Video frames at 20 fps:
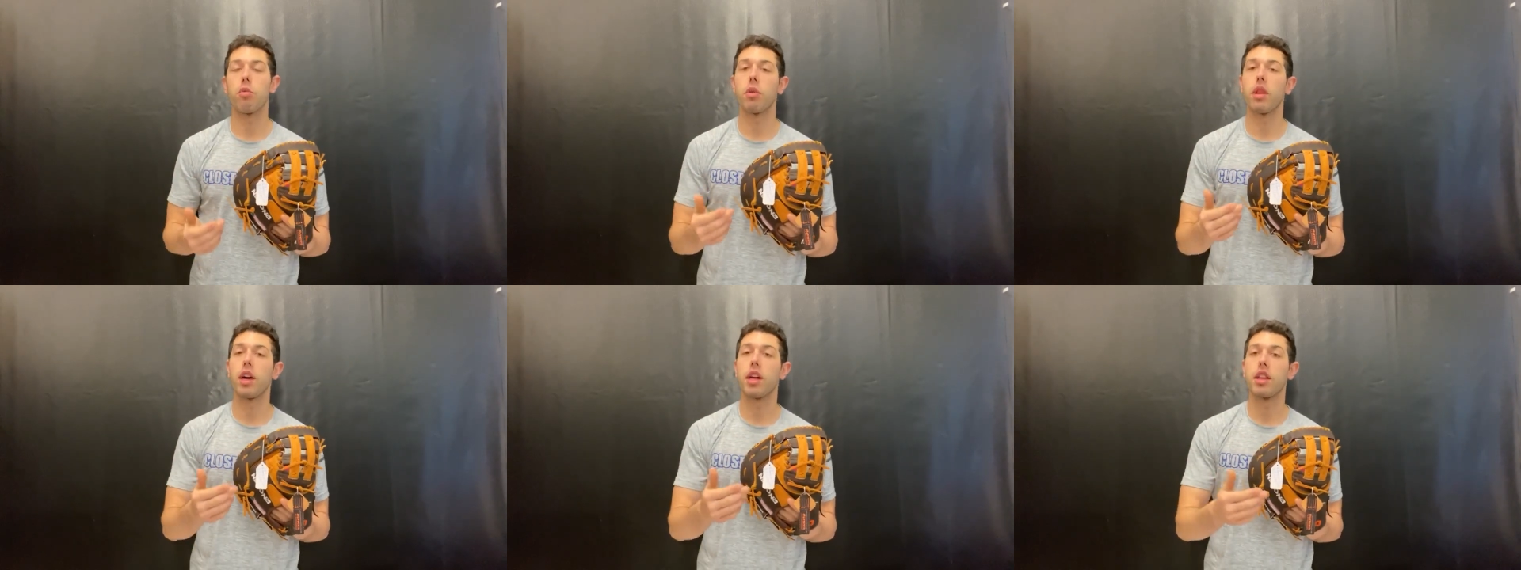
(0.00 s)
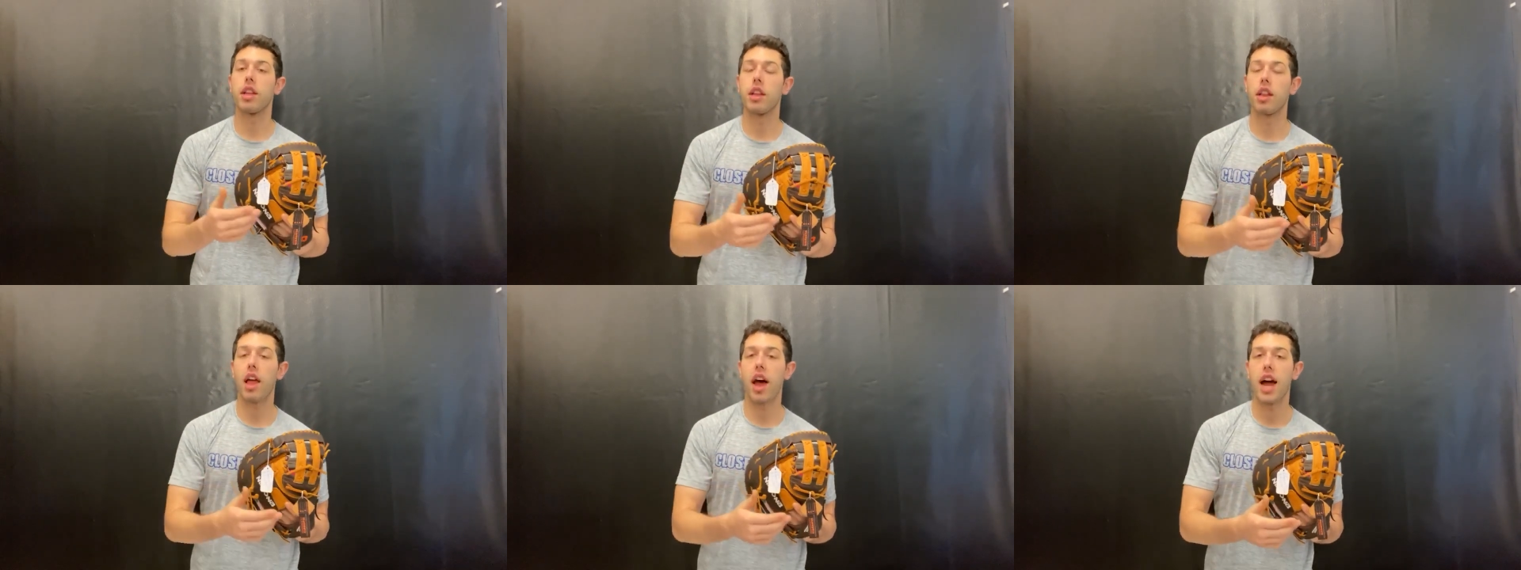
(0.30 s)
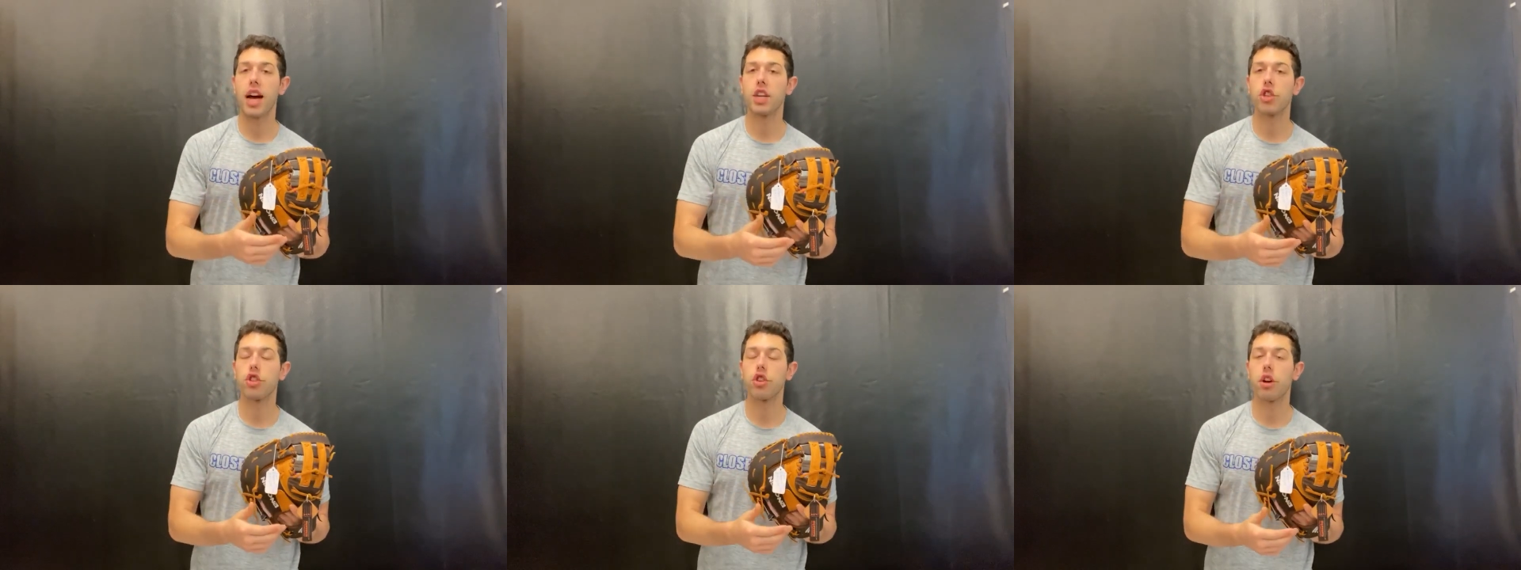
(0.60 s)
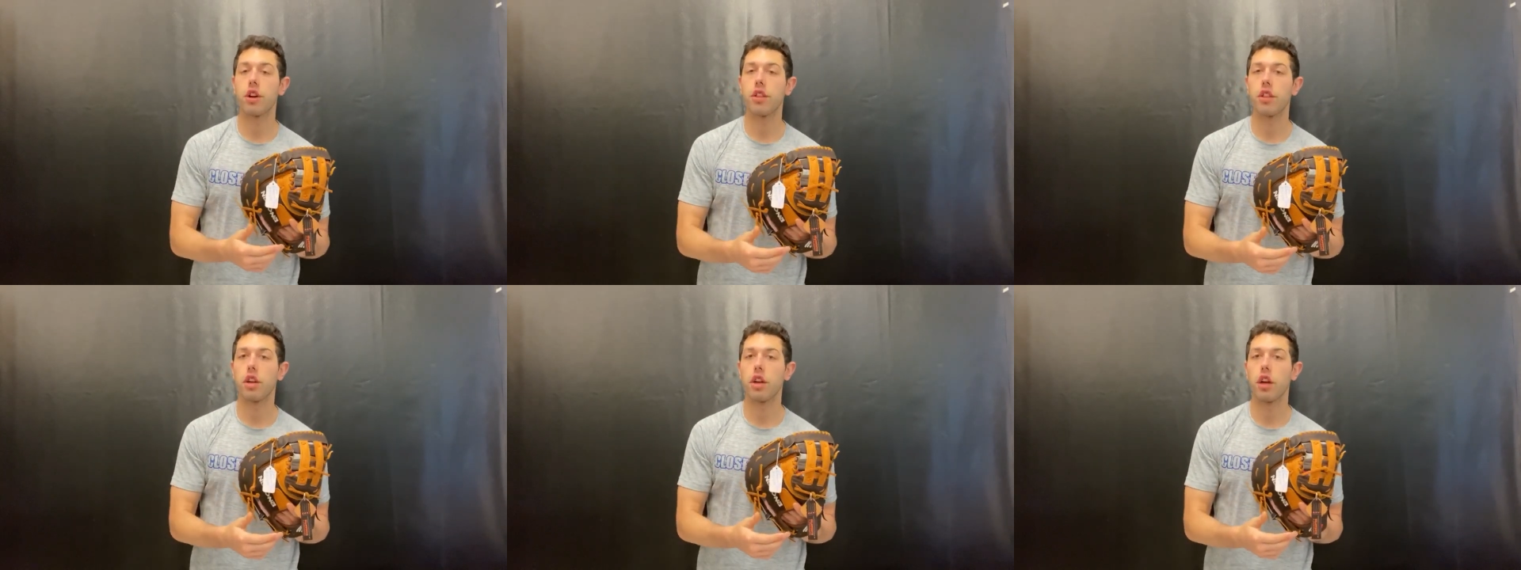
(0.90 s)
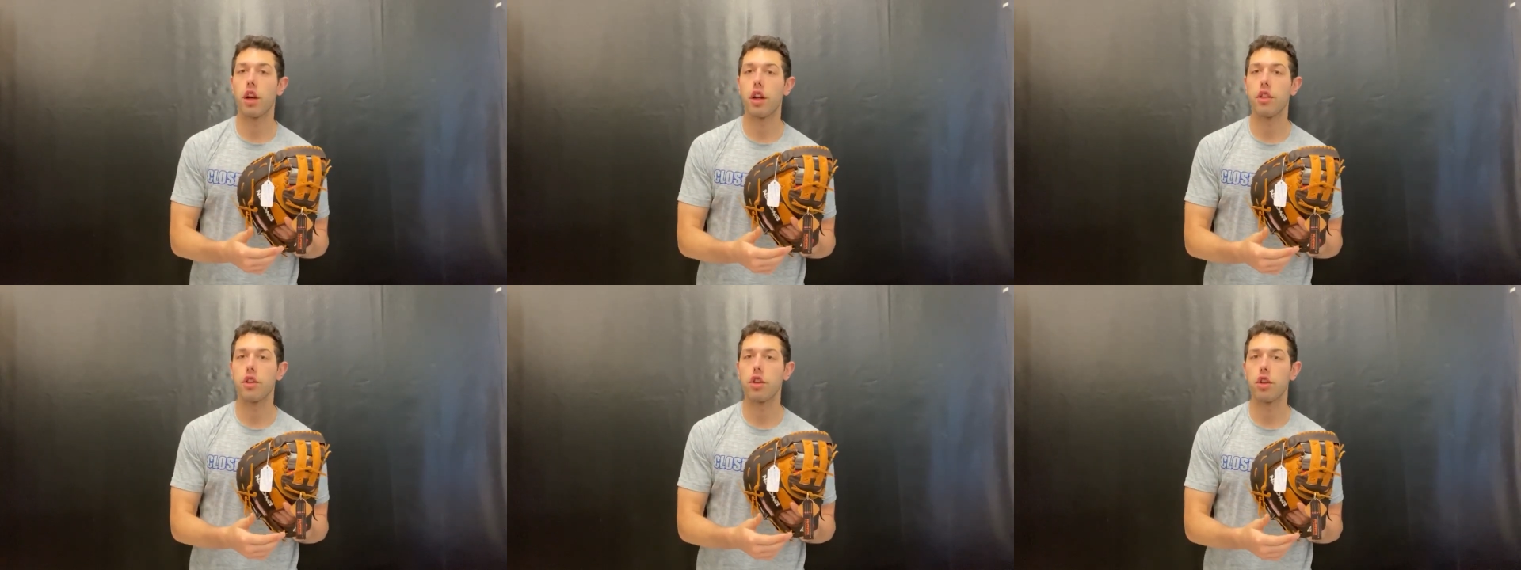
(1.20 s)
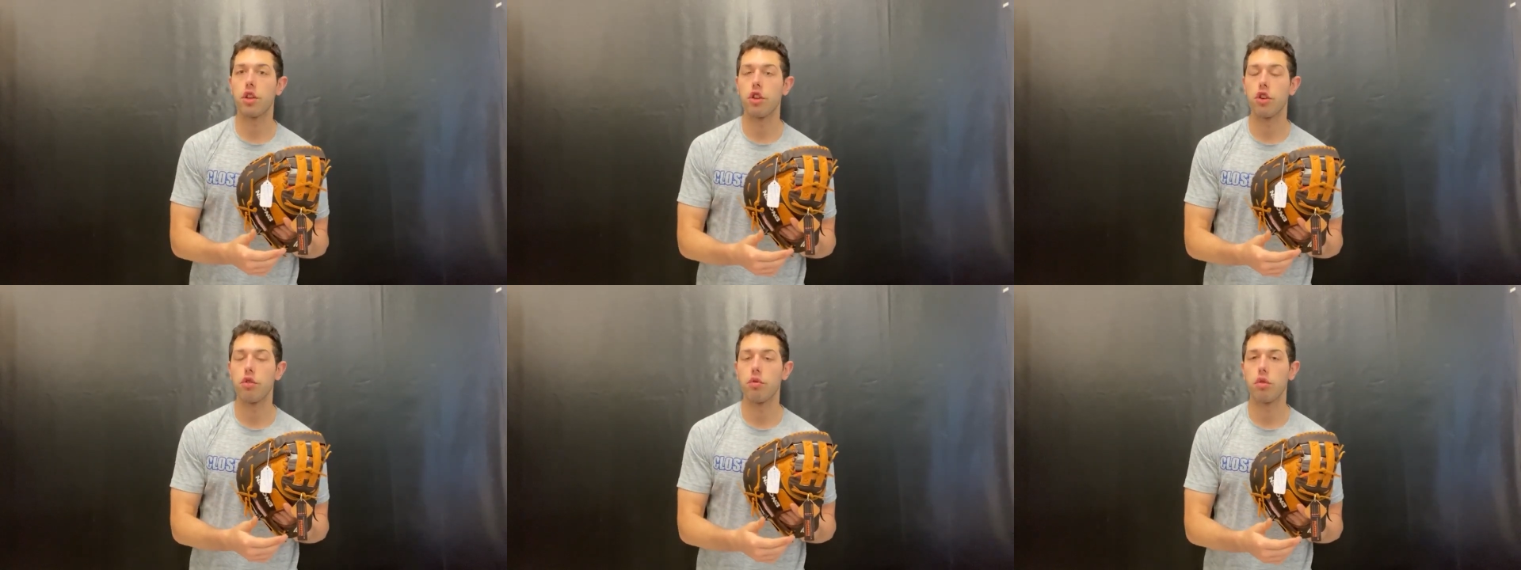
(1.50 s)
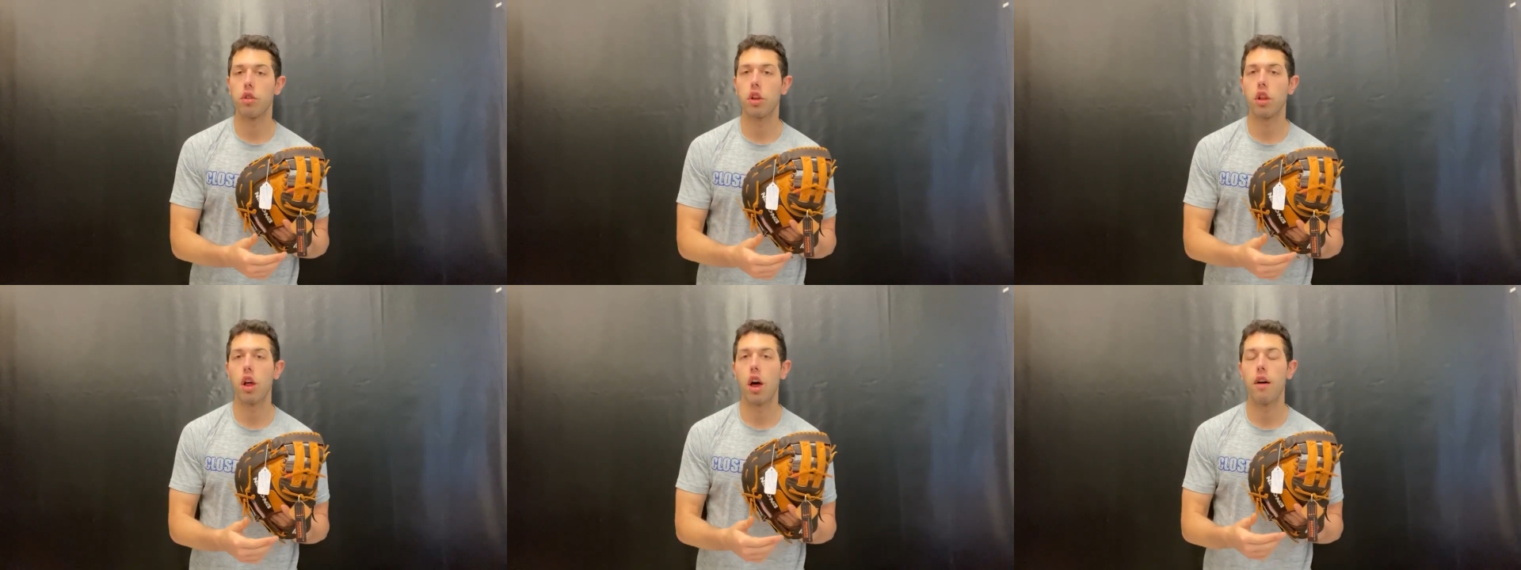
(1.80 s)
We liked it last year on the
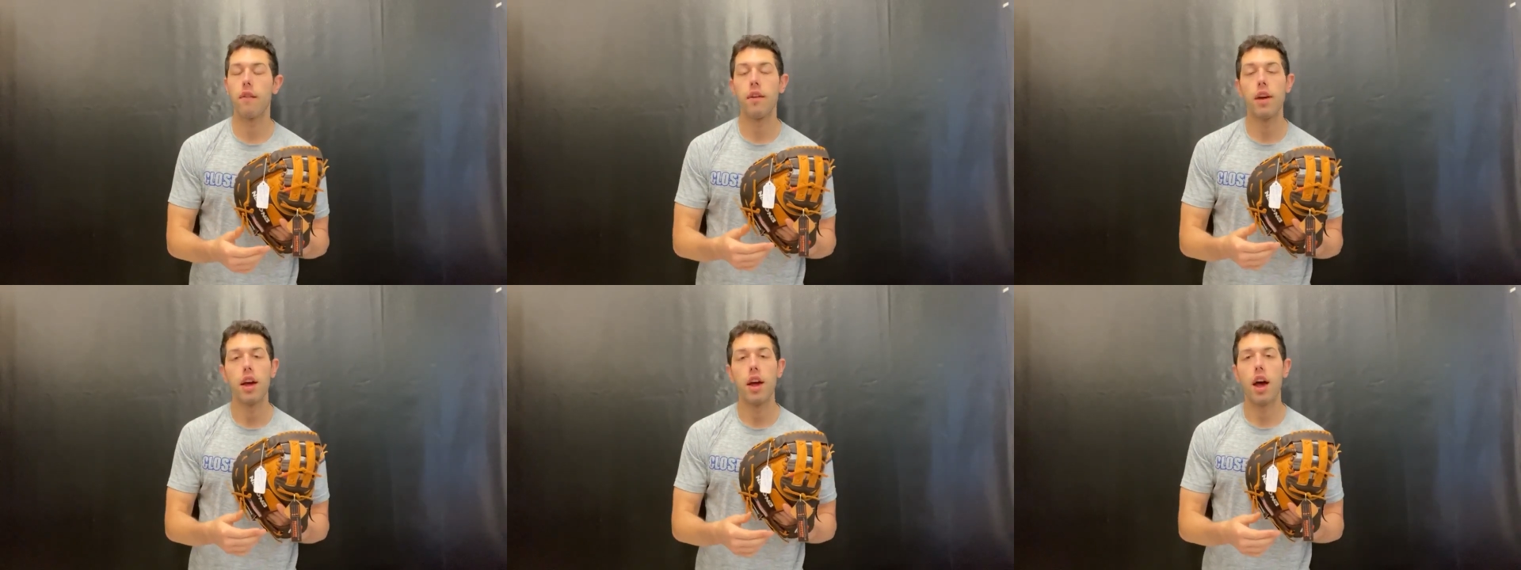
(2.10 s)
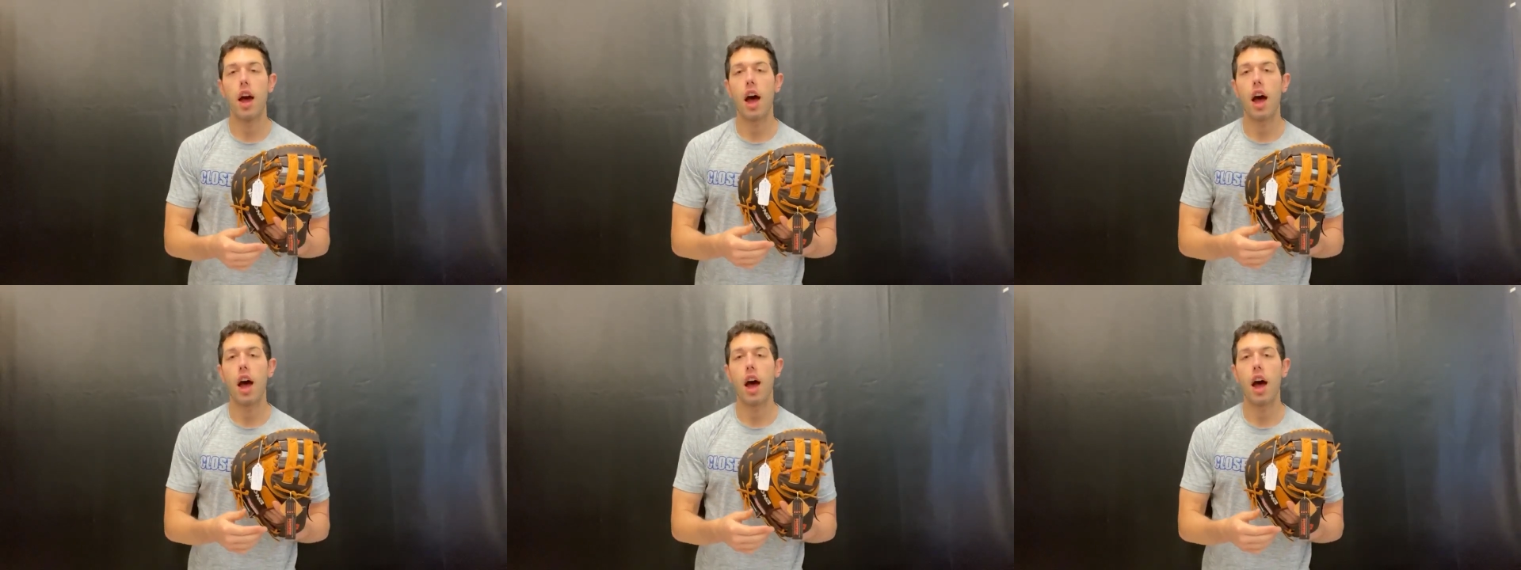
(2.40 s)
youth glove.